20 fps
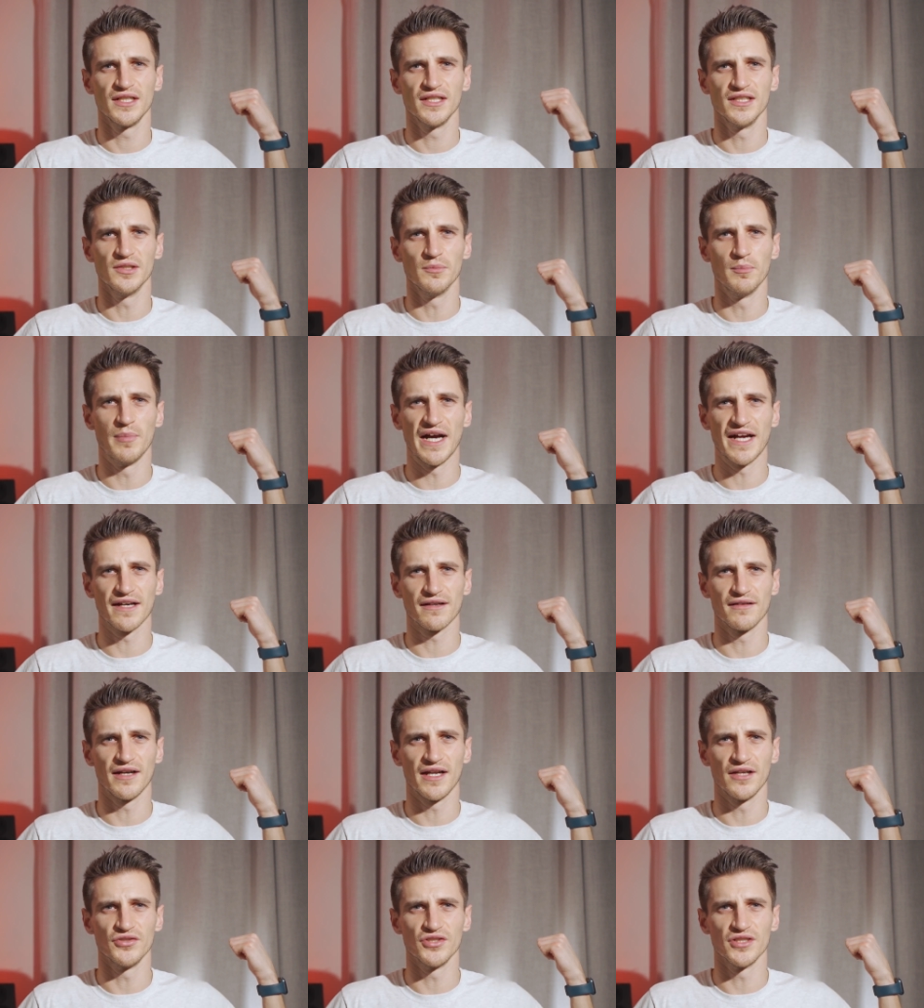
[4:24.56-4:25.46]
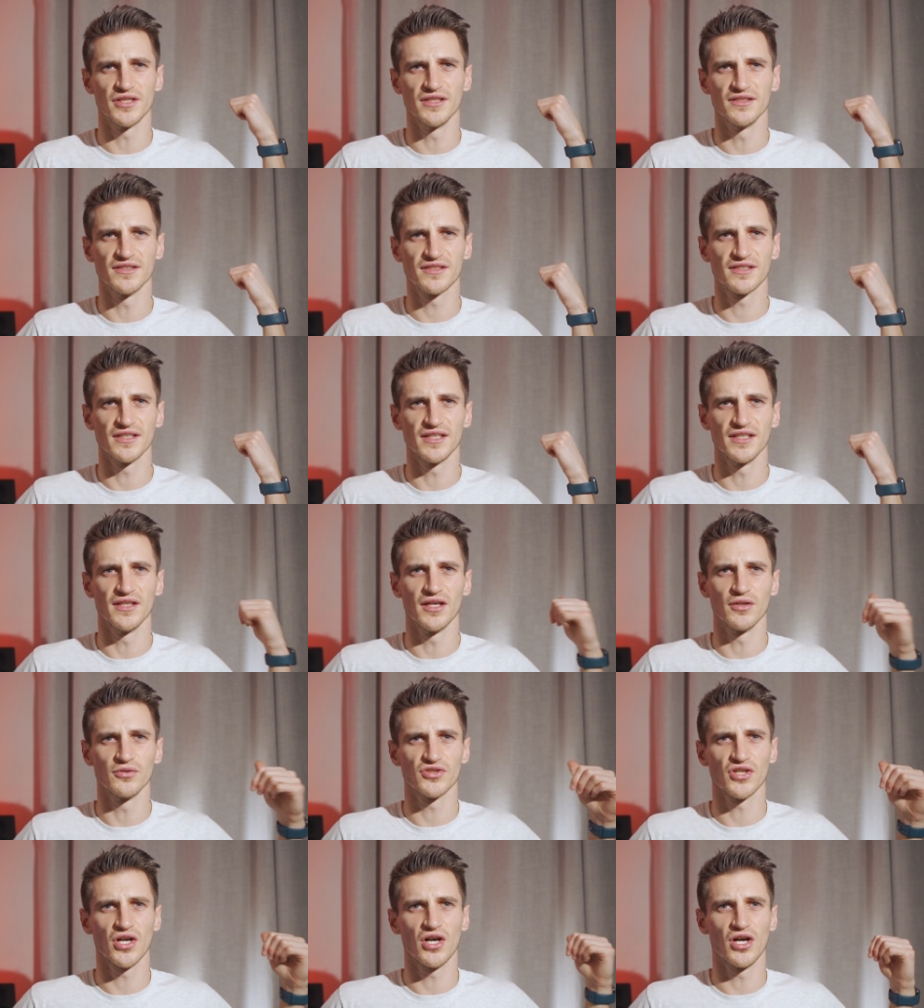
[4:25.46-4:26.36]
in the background you can see
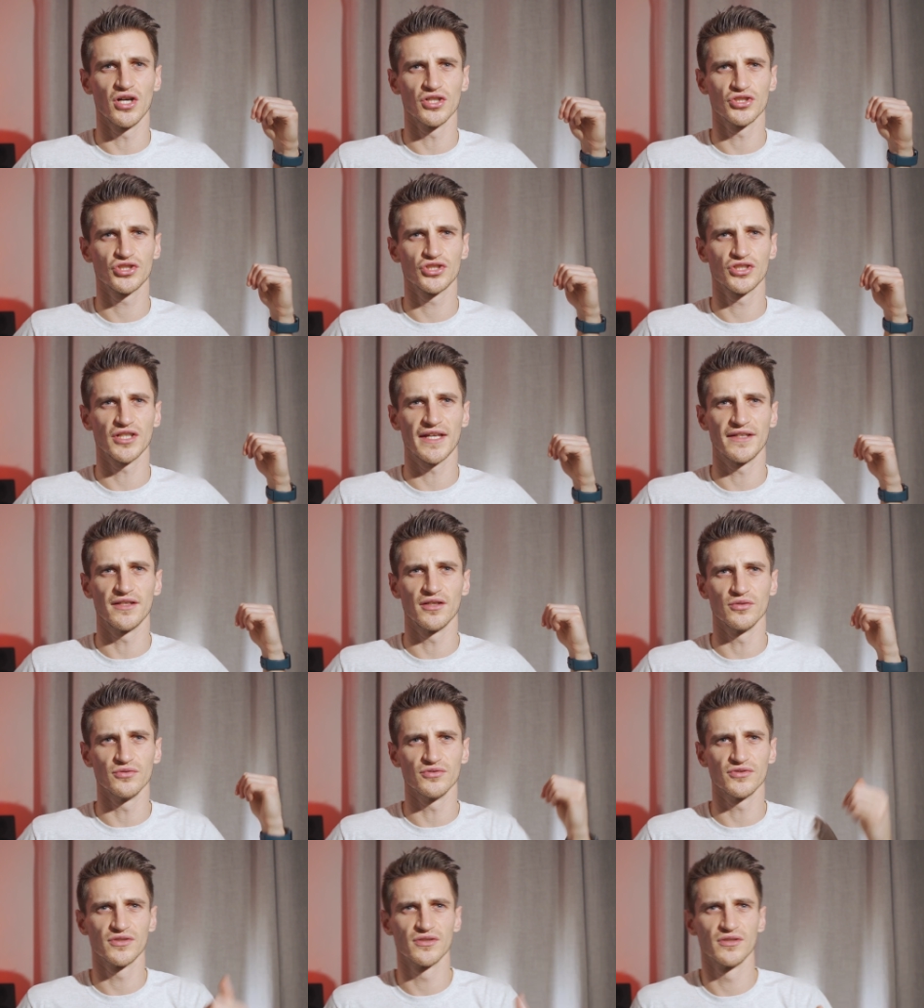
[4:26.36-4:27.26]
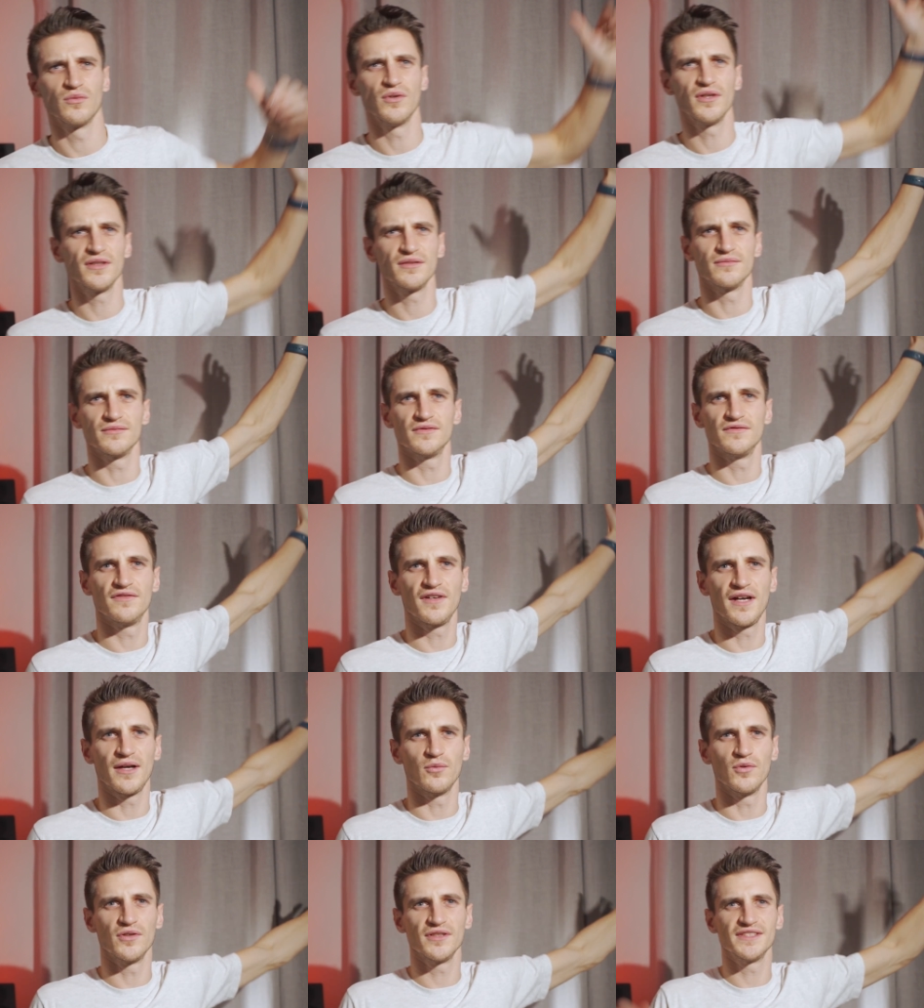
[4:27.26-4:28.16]
those harsh shadows. What, in
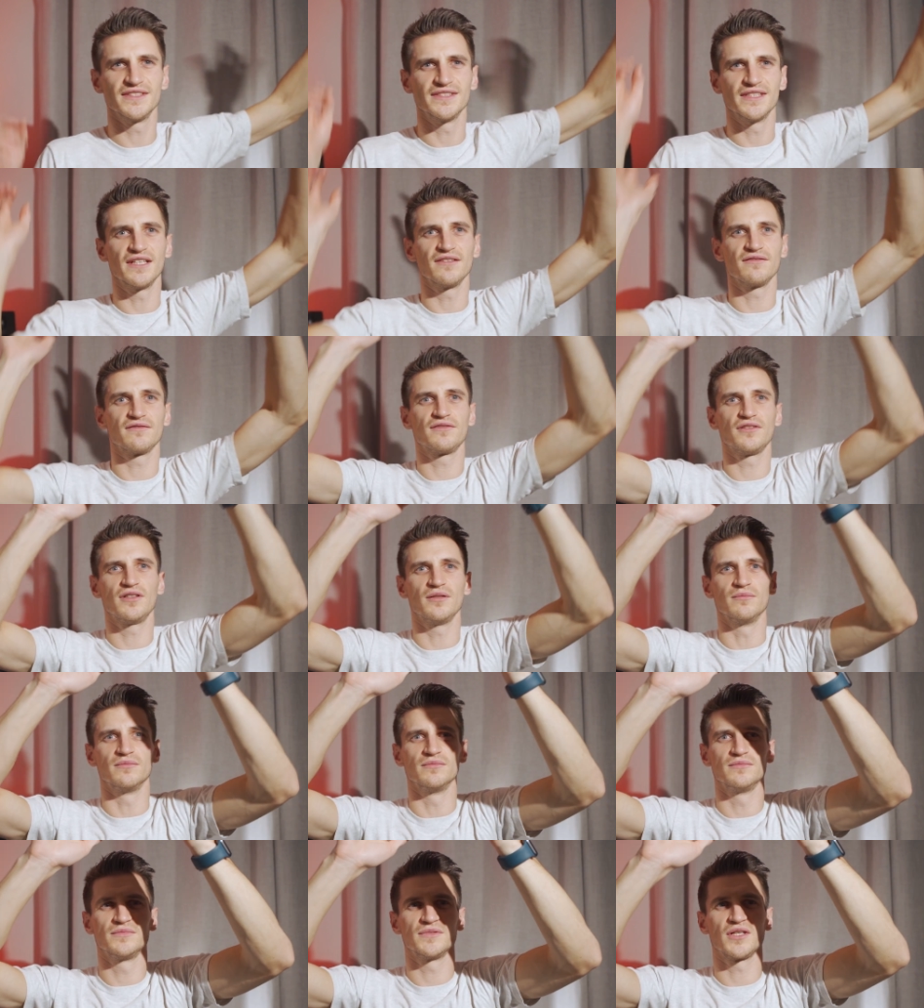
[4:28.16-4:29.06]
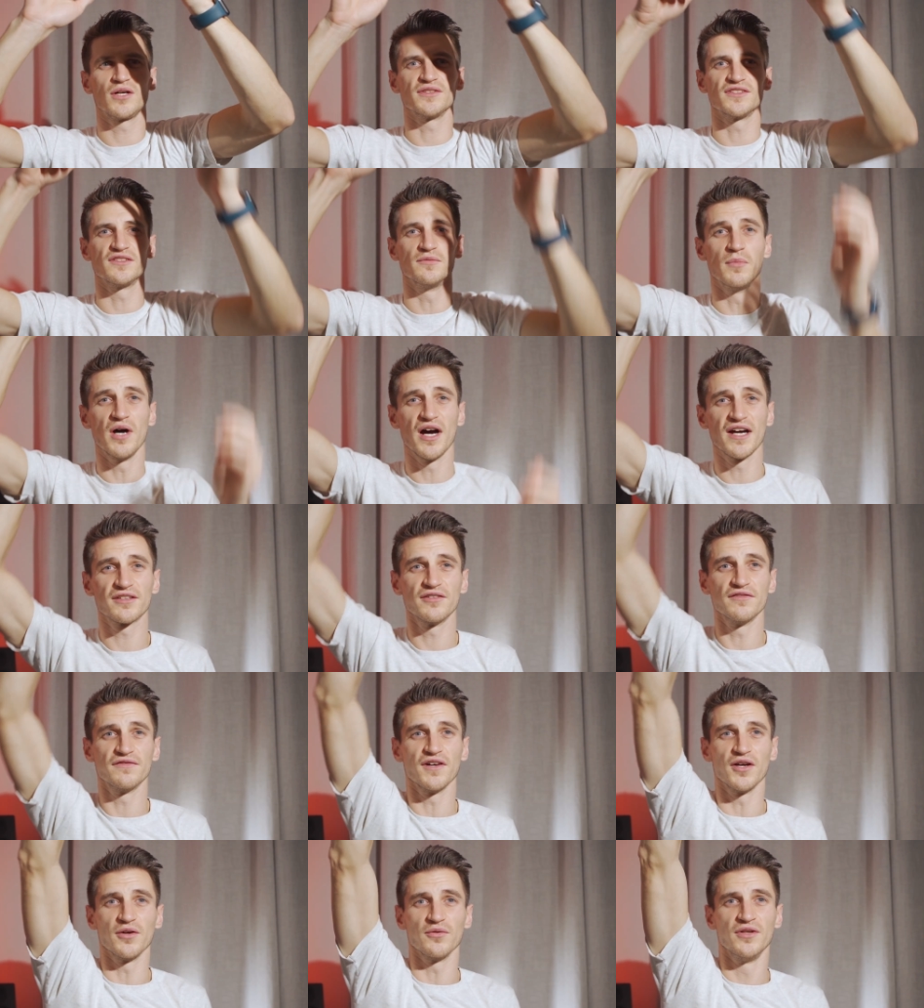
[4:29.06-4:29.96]
fact, what is that from? Oh, it's the
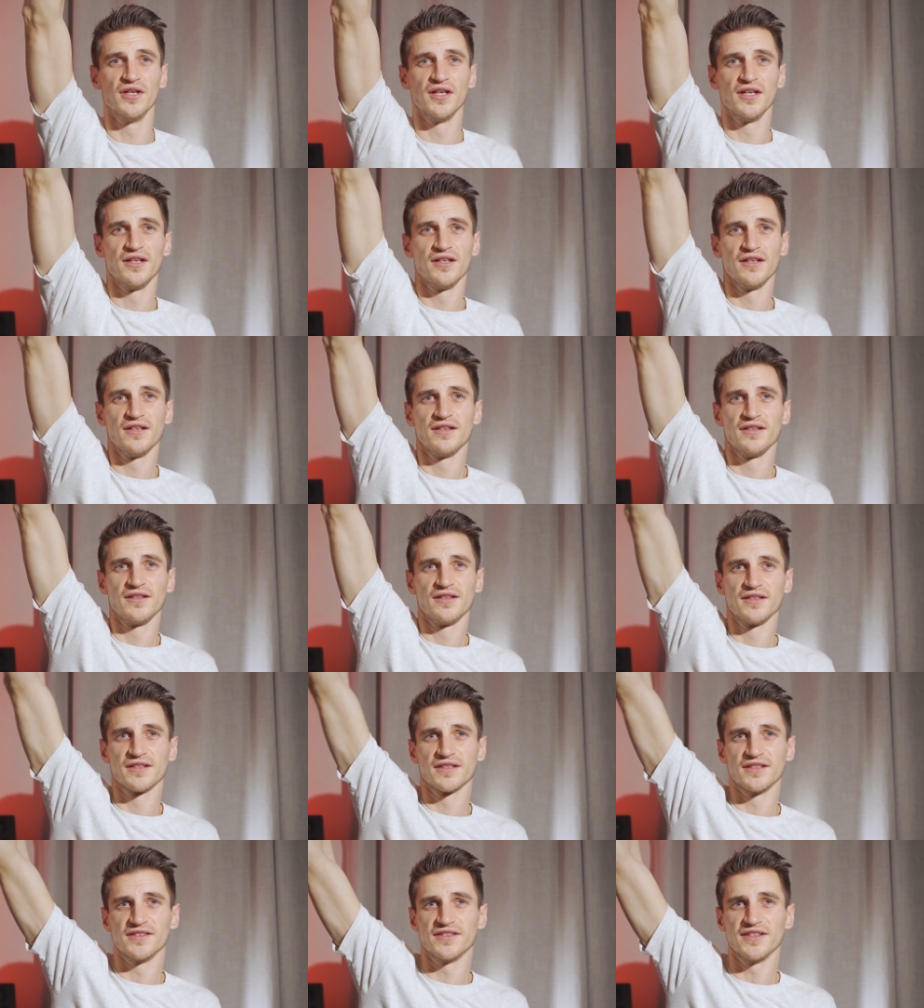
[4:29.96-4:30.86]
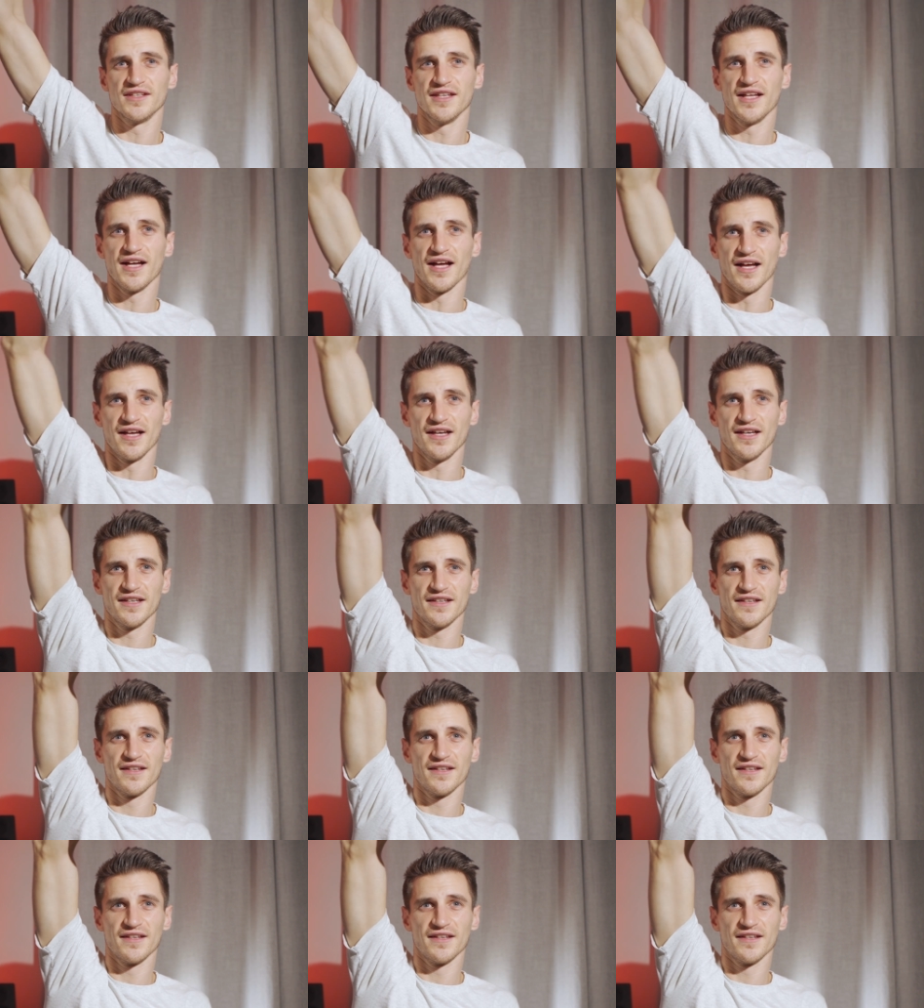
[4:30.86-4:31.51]
microphone. You see that?